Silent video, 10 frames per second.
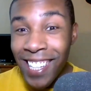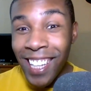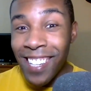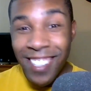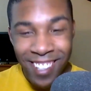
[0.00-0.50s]
I
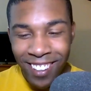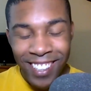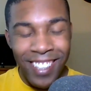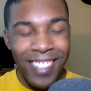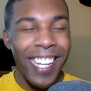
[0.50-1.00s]
dodged
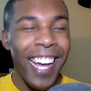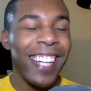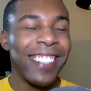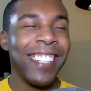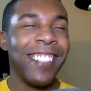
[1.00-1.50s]
all your
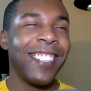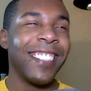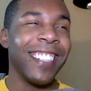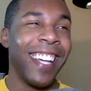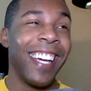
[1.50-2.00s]
attacks. And
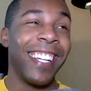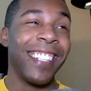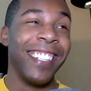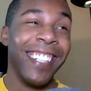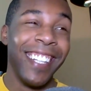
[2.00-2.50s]
Lucy's like,
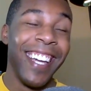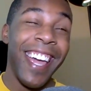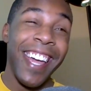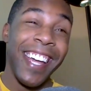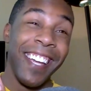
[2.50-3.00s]

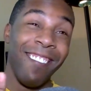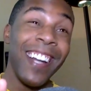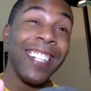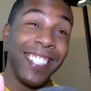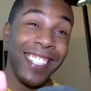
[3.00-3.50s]

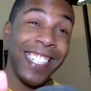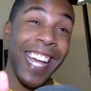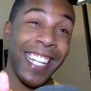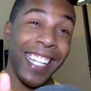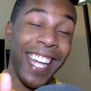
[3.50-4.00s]
why don't you
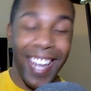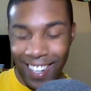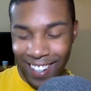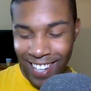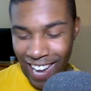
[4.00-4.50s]
check
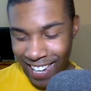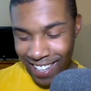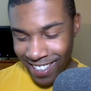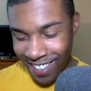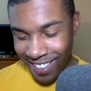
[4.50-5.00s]
again?
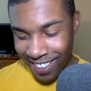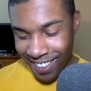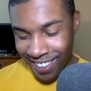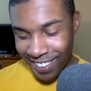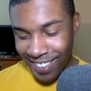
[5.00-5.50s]
And Curly
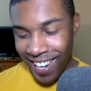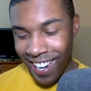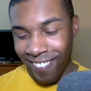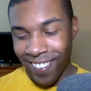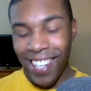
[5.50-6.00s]
looks
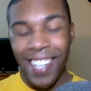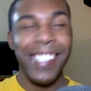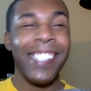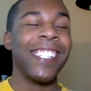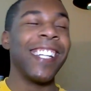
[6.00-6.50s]
down.
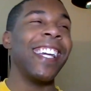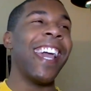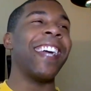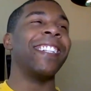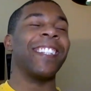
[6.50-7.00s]

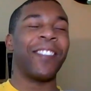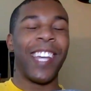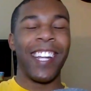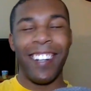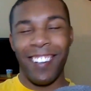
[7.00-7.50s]
She ends
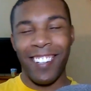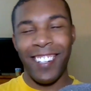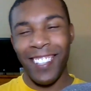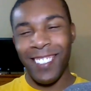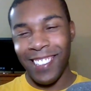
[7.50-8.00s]
up getting her
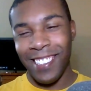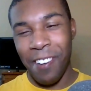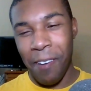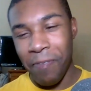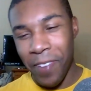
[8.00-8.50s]
clothes
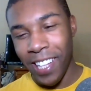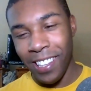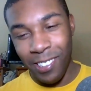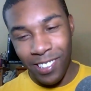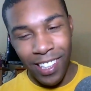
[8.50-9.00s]
stripped by
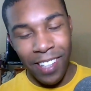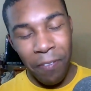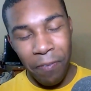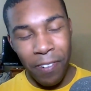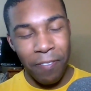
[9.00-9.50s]

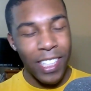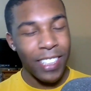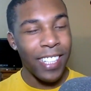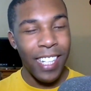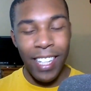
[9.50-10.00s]
Lucy from
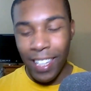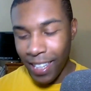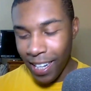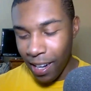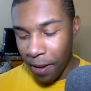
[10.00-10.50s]
just getting
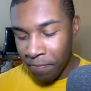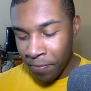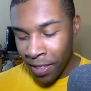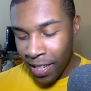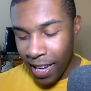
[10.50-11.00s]
it cut up
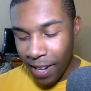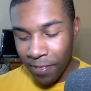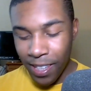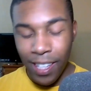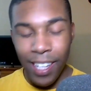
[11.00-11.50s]
and
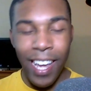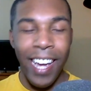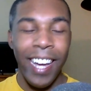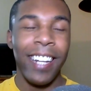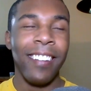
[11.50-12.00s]
everything.
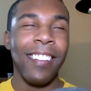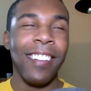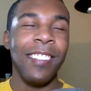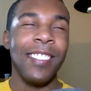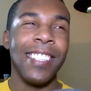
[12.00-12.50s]
And
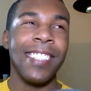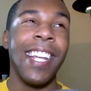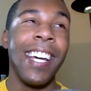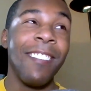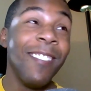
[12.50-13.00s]
Lucy's
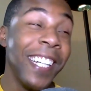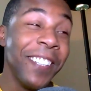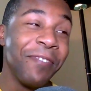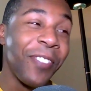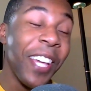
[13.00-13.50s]
like,
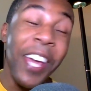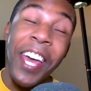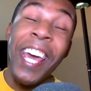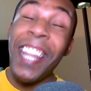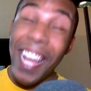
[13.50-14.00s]
well,
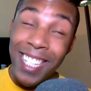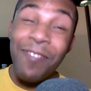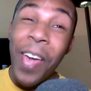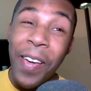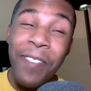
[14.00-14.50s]

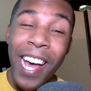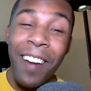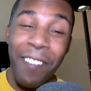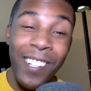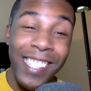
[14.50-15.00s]
that's
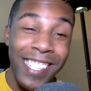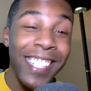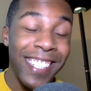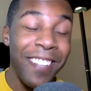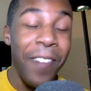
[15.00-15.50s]
payback for what you
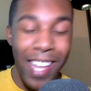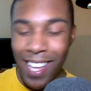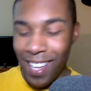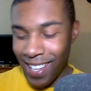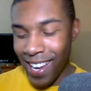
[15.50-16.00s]
did to
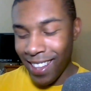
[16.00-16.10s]
me.